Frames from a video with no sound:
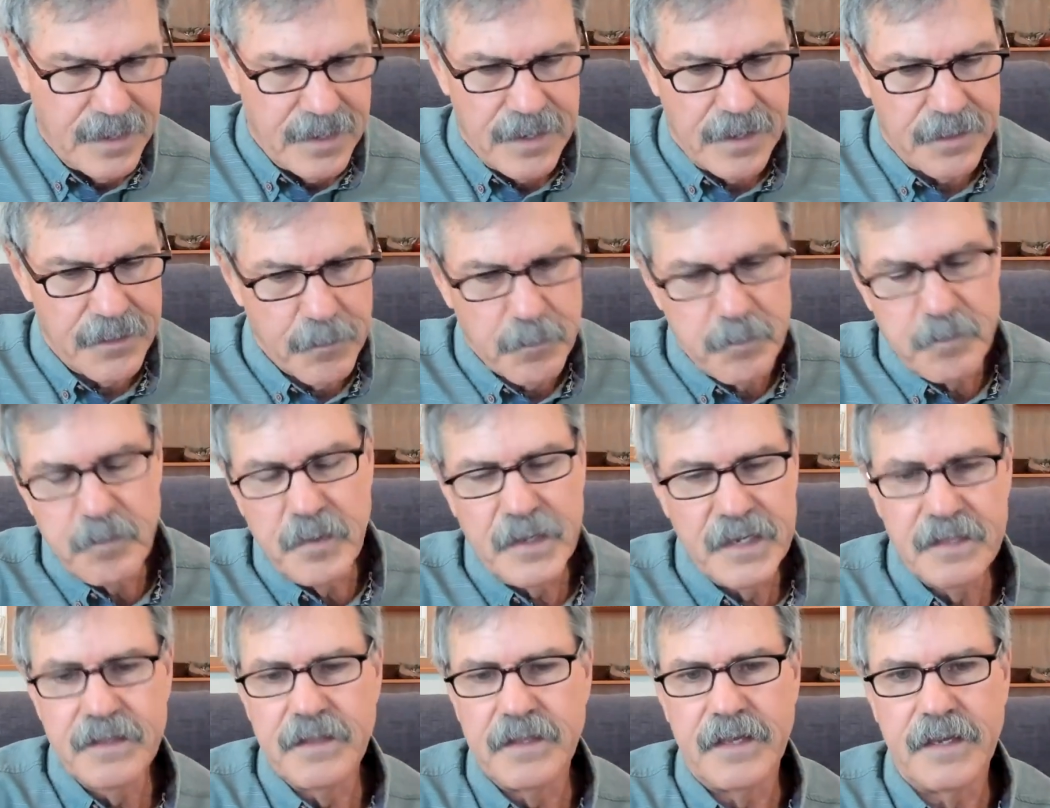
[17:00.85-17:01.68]
And the
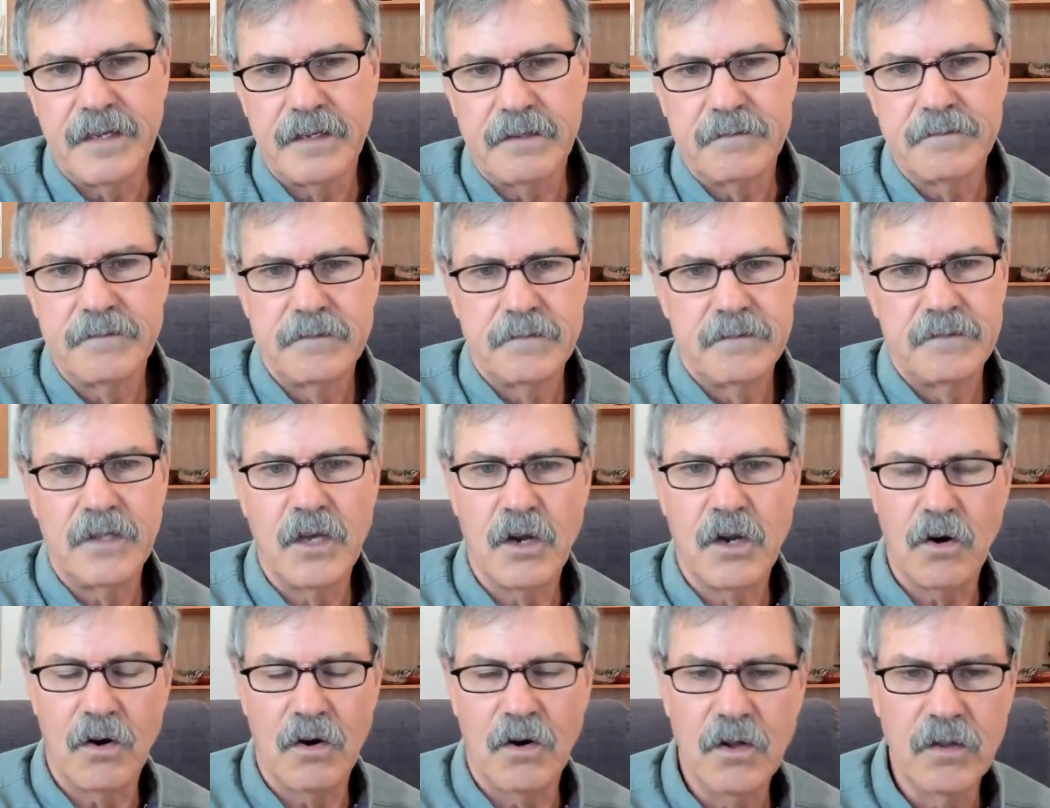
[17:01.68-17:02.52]
big thing
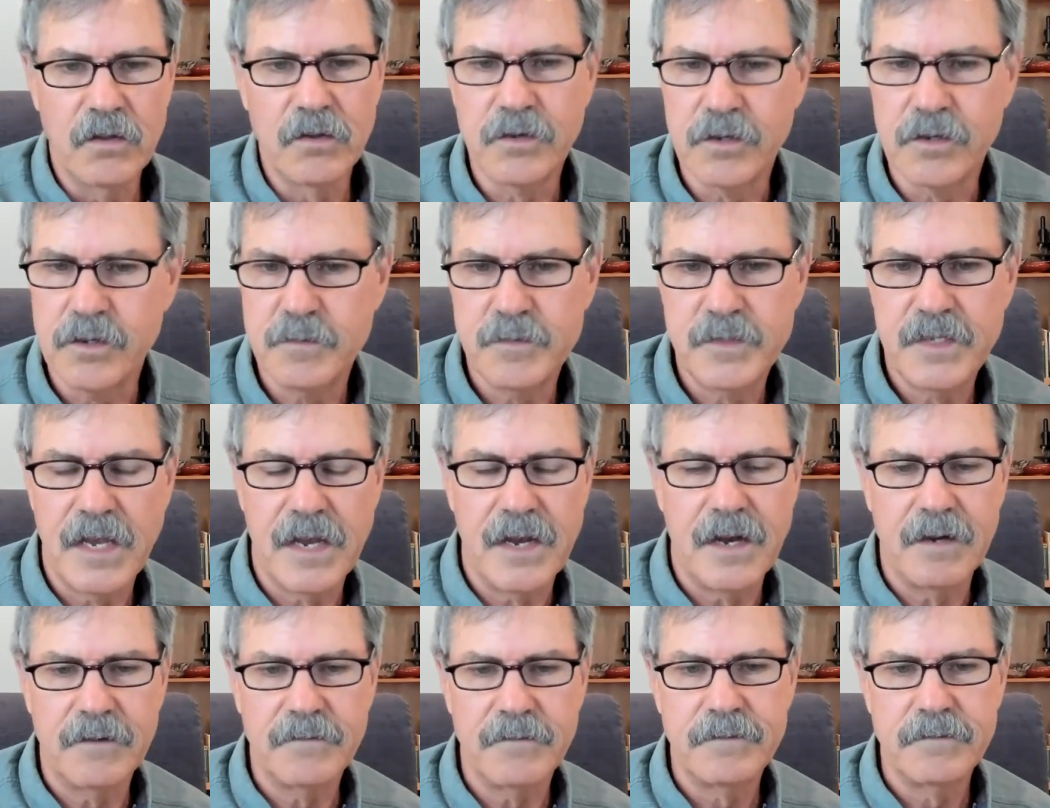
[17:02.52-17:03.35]
that all herbs
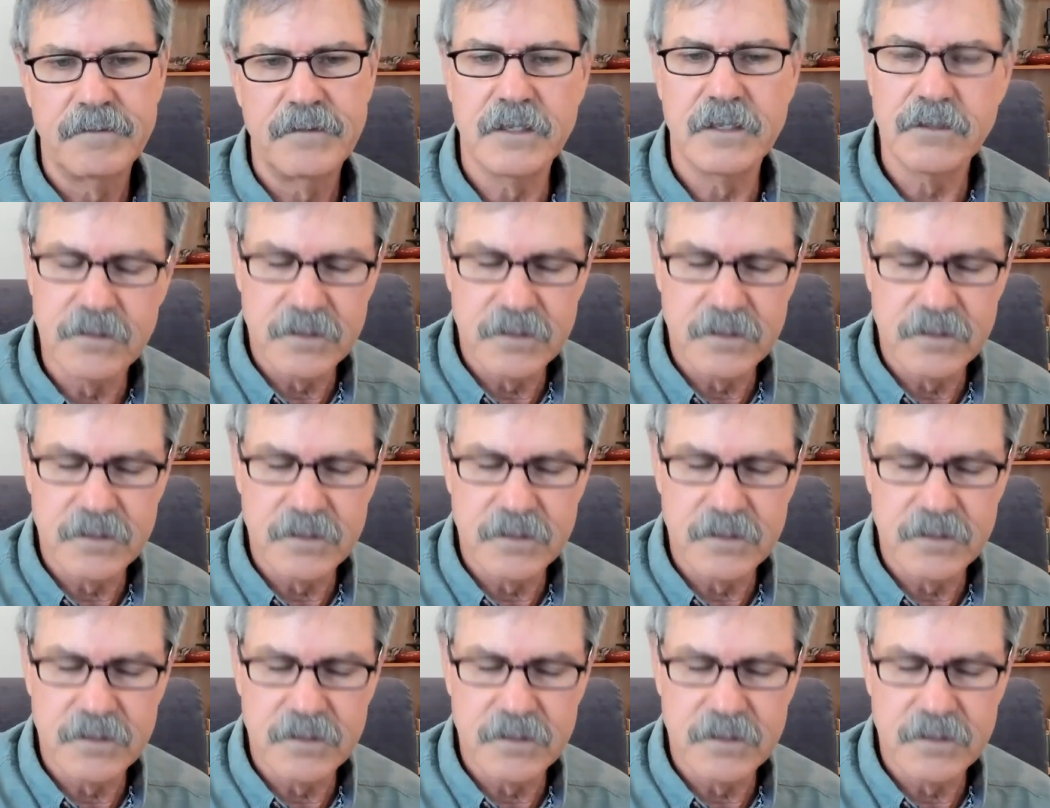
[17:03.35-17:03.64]
have. Now,